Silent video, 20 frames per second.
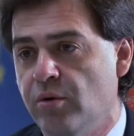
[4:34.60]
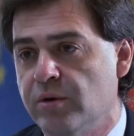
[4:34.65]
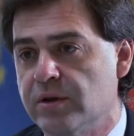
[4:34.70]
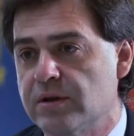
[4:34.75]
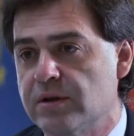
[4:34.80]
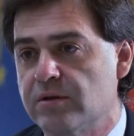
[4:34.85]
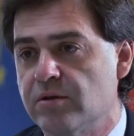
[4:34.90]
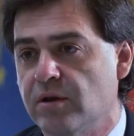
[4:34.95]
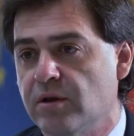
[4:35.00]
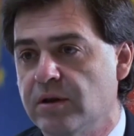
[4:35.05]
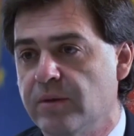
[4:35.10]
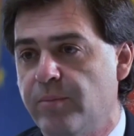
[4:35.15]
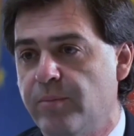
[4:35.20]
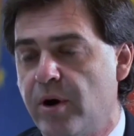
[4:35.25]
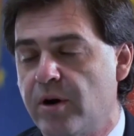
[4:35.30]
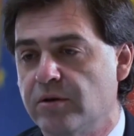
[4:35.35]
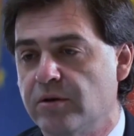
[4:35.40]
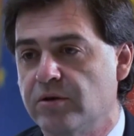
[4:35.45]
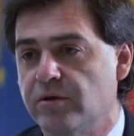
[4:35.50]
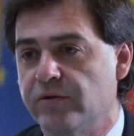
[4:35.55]
know. It's not a
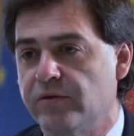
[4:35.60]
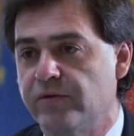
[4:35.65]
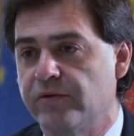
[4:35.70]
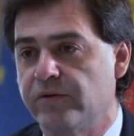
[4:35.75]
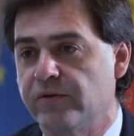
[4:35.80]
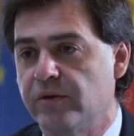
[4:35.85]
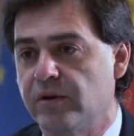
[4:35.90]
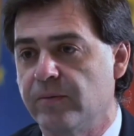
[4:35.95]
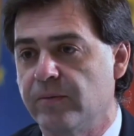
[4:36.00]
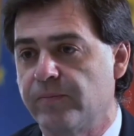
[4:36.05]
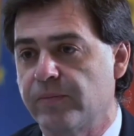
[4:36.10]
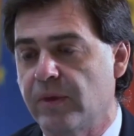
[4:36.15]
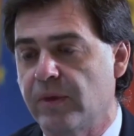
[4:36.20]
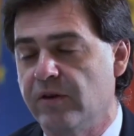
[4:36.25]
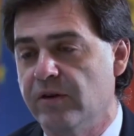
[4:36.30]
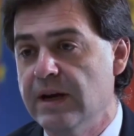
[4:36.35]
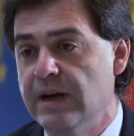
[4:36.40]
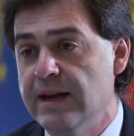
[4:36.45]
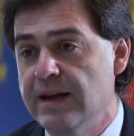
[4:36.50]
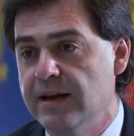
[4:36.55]
part of...
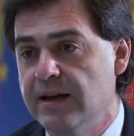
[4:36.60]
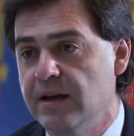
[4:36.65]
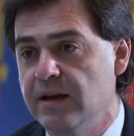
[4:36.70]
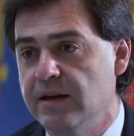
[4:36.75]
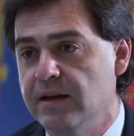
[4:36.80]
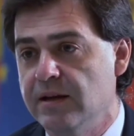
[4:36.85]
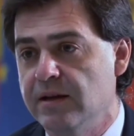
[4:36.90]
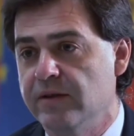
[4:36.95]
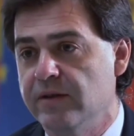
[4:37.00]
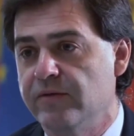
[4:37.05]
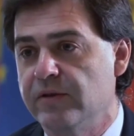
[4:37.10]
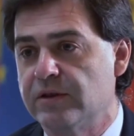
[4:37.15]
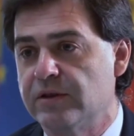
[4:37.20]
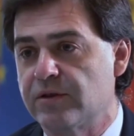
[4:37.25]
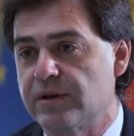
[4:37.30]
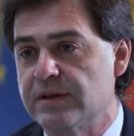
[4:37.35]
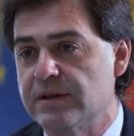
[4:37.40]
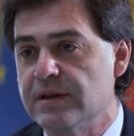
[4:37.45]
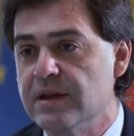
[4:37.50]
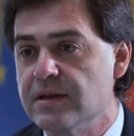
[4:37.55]
legally, the
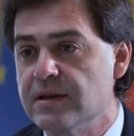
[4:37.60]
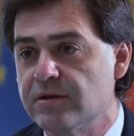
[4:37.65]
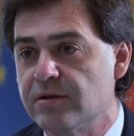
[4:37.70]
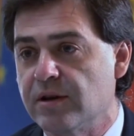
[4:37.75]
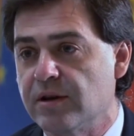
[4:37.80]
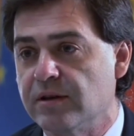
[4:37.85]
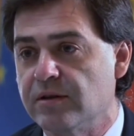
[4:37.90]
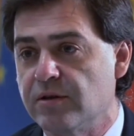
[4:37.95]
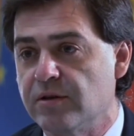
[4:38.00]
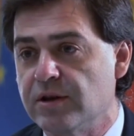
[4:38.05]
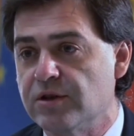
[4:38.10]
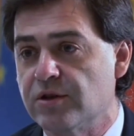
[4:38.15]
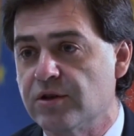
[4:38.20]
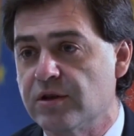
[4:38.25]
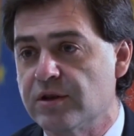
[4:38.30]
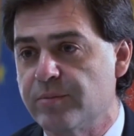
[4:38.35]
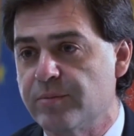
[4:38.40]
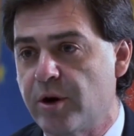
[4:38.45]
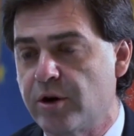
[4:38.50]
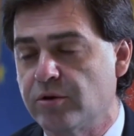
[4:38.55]
Transnistrian
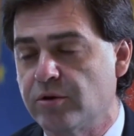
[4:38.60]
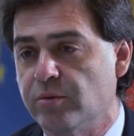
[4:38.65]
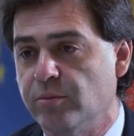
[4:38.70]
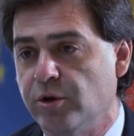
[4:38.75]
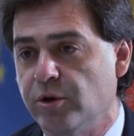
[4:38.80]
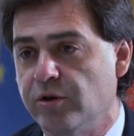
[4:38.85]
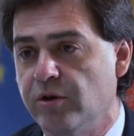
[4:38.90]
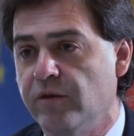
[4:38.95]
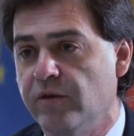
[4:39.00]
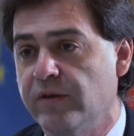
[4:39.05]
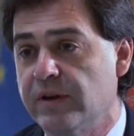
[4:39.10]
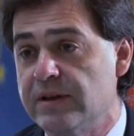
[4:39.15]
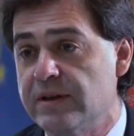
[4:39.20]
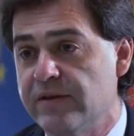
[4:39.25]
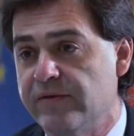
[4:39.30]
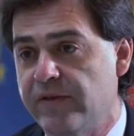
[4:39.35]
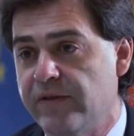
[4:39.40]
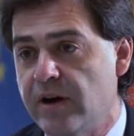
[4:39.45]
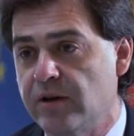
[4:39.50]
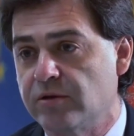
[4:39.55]
region is part of Moldova.
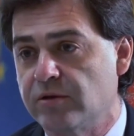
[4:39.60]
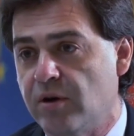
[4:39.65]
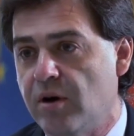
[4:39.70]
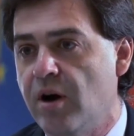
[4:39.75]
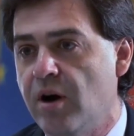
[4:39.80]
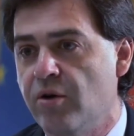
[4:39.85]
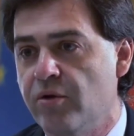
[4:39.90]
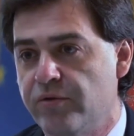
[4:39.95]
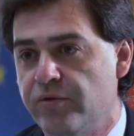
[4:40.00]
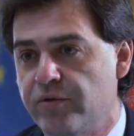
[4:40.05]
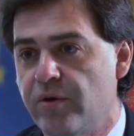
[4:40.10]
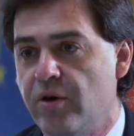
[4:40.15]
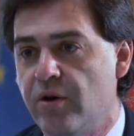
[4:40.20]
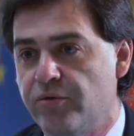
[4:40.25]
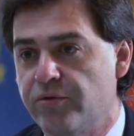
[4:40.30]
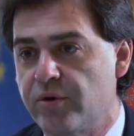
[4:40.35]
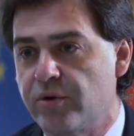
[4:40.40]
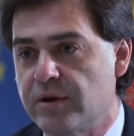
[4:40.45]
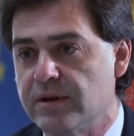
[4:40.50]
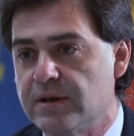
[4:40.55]
De facto, our
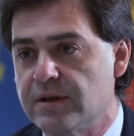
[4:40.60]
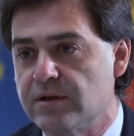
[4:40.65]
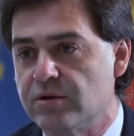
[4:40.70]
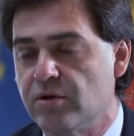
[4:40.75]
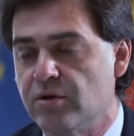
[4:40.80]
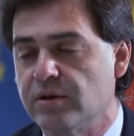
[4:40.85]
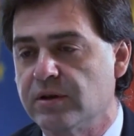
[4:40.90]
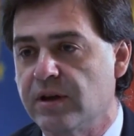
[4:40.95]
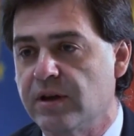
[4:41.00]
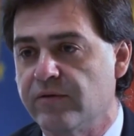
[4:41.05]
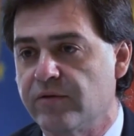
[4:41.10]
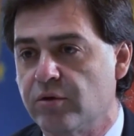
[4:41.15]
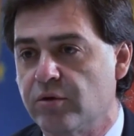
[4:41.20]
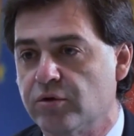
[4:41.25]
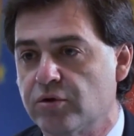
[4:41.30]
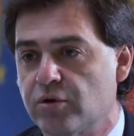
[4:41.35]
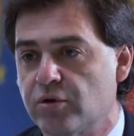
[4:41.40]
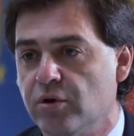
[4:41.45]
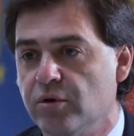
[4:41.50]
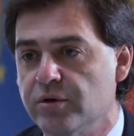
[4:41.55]
authorities don't have
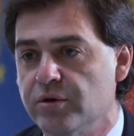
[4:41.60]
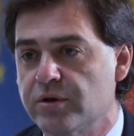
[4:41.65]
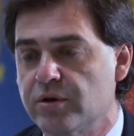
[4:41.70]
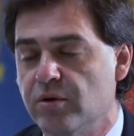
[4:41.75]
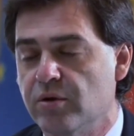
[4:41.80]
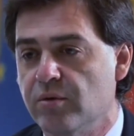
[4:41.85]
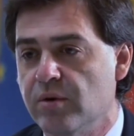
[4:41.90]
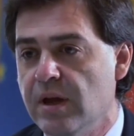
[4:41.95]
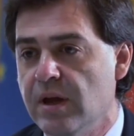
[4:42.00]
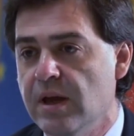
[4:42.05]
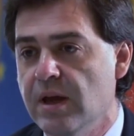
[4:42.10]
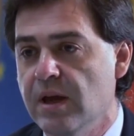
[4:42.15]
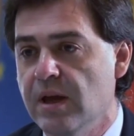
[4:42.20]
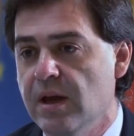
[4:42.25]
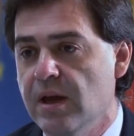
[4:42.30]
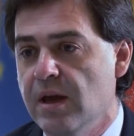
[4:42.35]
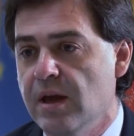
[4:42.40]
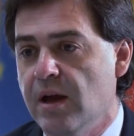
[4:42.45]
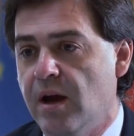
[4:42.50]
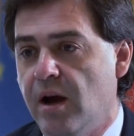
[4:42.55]
control. So.
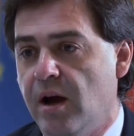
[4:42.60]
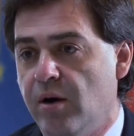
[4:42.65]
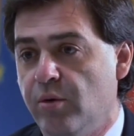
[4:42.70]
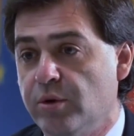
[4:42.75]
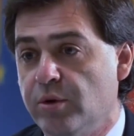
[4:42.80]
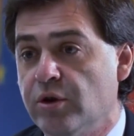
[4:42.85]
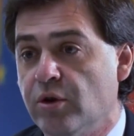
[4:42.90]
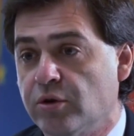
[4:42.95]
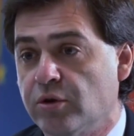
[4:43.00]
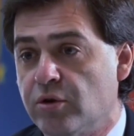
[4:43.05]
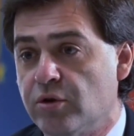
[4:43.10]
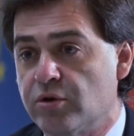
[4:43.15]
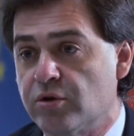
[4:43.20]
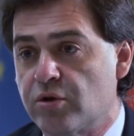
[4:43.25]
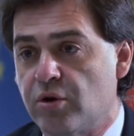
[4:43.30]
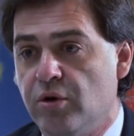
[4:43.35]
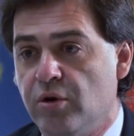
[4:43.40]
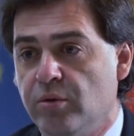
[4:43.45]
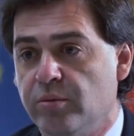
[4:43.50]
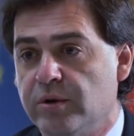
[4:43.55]
We
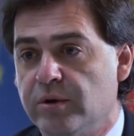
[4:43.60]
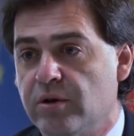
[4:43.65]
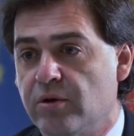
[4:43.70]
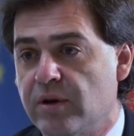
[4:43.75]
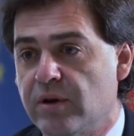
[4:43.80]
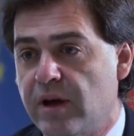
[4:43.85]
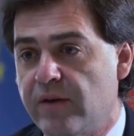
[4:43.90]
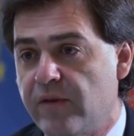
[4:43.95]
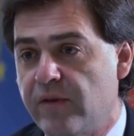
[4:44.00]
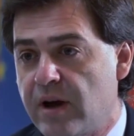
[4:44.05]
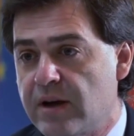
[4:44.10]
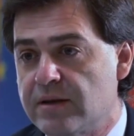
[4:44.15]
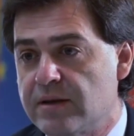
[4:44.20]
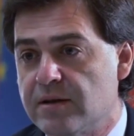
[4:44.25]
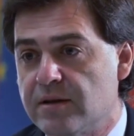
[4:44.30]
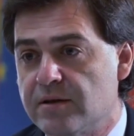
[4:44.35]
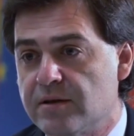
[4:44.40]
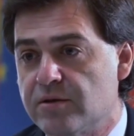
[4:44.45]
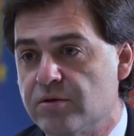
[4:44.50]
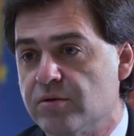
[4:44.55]
don't have
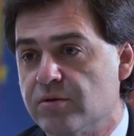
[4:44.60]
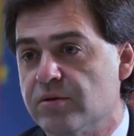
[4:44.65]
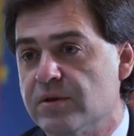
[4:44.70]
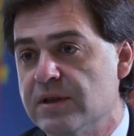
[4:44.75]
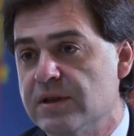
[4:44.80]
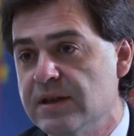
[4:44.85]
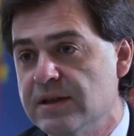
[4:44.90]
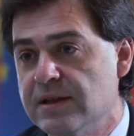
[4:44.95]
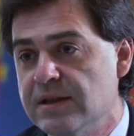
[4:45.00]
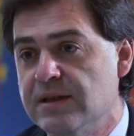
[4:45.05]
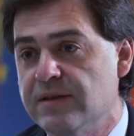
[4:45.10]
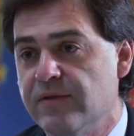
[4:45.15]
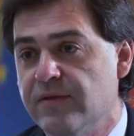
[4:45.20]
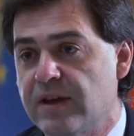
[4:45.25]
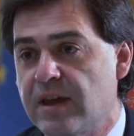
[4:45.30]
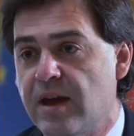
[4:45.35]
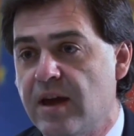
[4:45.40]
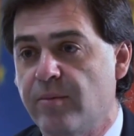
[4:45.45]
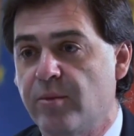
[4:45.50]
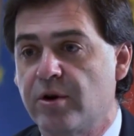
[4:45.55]
access to
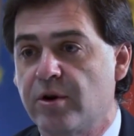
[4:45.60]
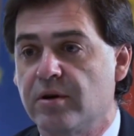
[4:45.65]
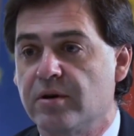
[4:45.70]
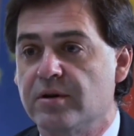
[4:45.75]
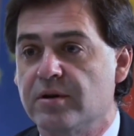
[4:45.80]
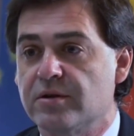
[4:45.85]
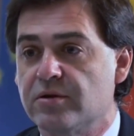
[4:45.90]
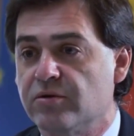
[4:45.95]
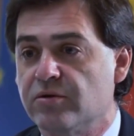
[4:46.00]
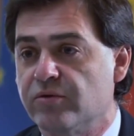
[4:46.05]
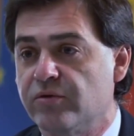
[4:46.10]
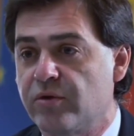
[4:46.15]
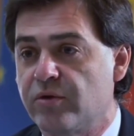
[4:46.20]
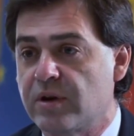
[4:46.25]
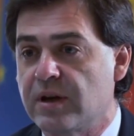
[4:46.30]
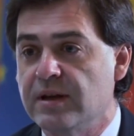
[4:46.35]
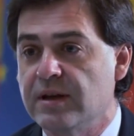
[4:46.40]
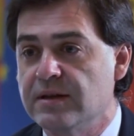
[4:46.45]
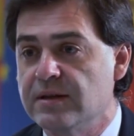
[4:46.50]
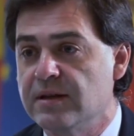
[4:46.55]
CCTV cameras, to
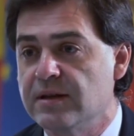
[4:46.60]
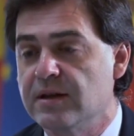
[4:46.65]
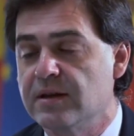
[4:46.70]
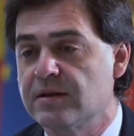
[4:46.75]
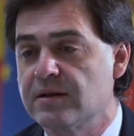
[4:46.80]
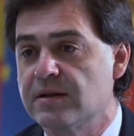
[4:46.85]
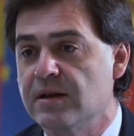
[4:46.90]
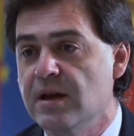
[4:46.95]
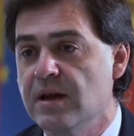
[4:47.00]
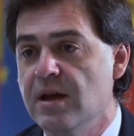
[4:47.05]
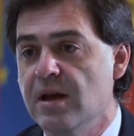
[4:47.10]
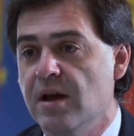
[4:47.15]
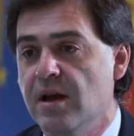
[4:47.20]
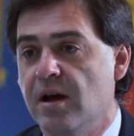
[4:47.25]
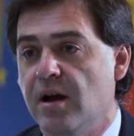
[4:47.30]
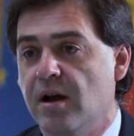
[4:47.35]
forensics.